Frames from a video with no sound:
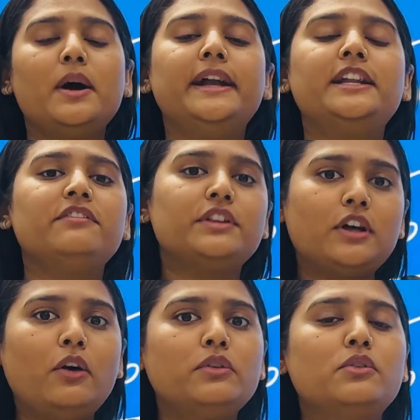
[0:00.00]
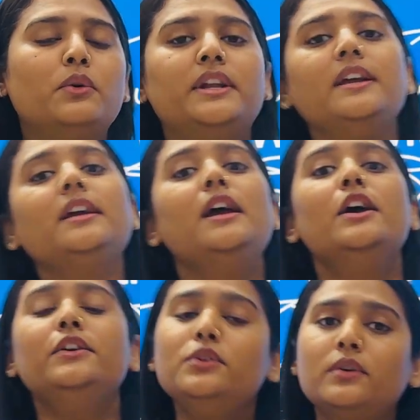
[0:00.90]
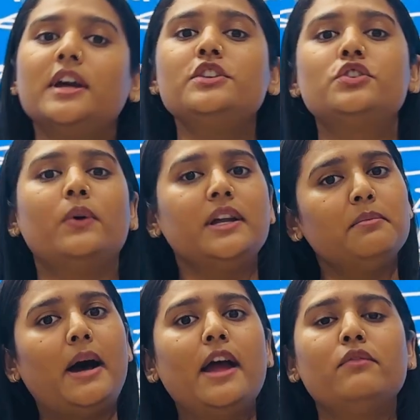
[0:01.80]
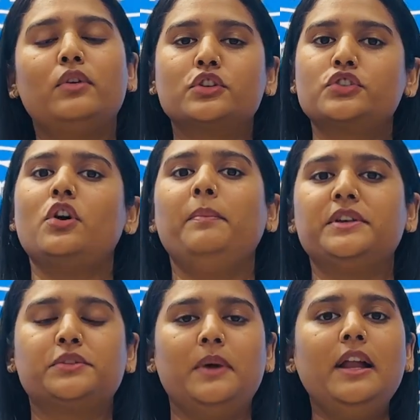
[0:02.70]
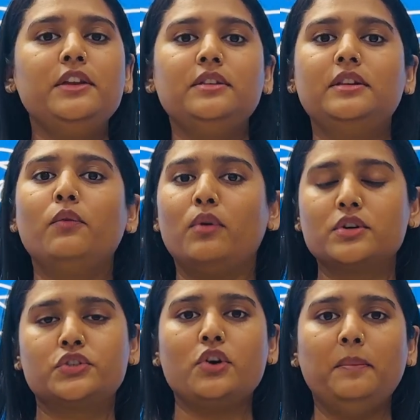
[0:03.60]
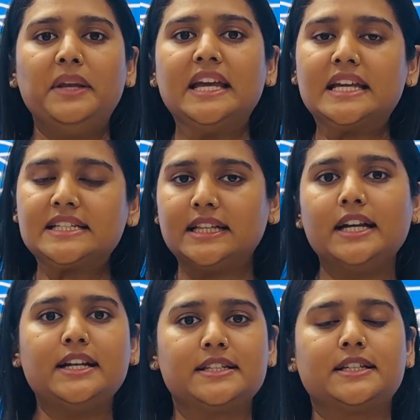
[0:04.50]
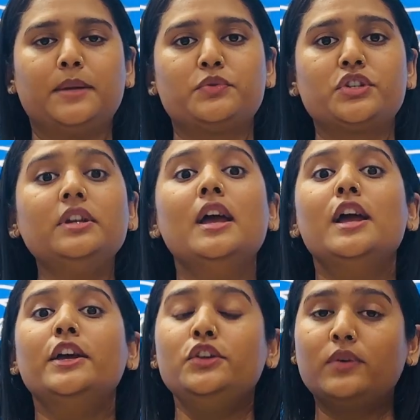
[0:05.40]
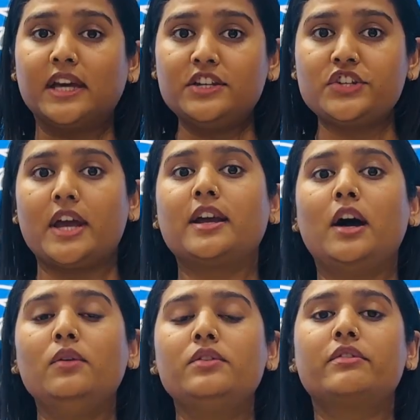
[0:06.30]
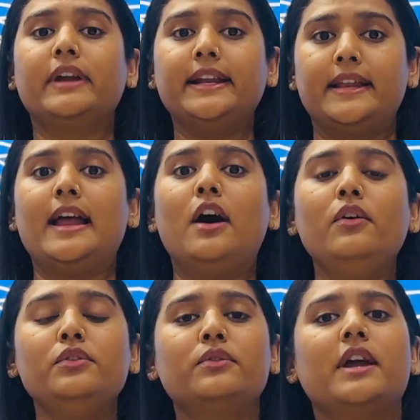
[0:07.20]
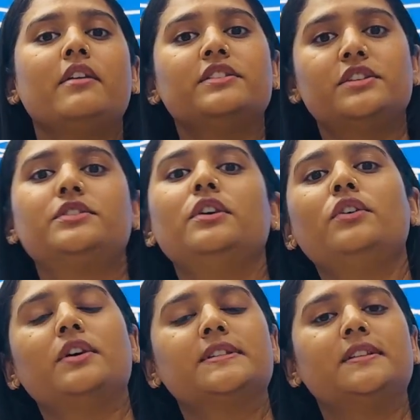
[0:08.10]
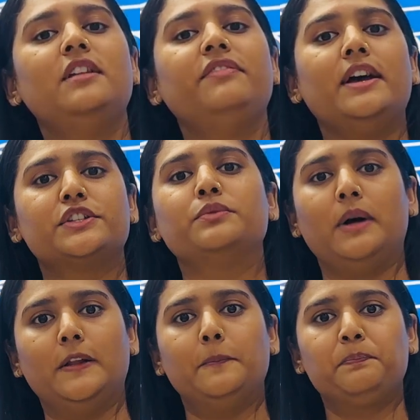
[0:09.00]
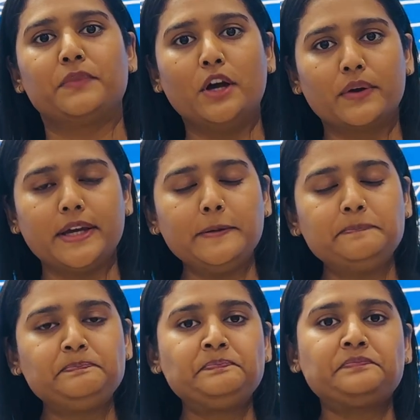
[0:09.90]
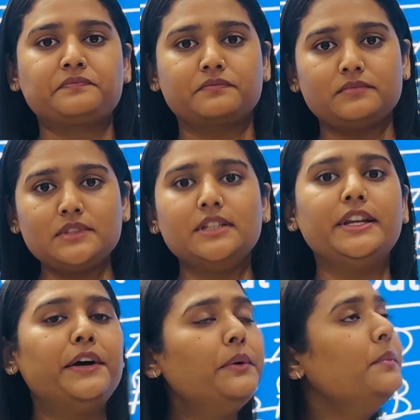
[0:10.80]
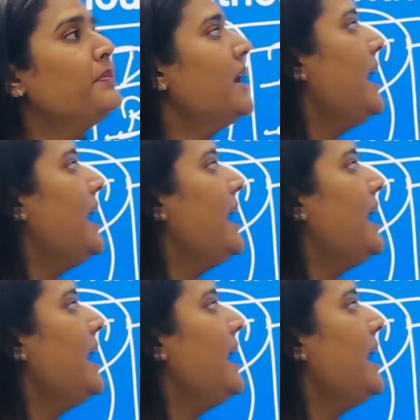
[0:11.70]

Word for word: to IT without coding, you can join my workshop as well. The workshop link is in the description. You can check out right now. You can register yourself as well. Okay. Now,